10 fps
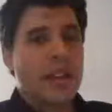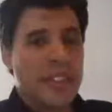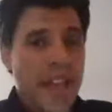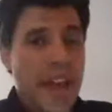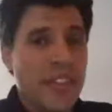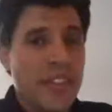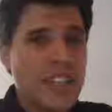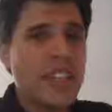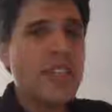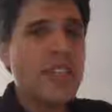Yeah,
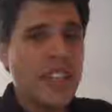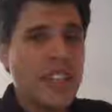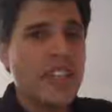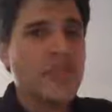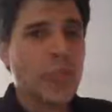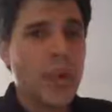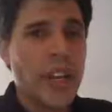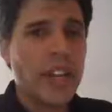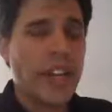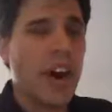this is
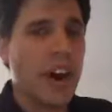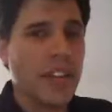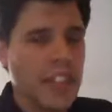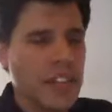really hard.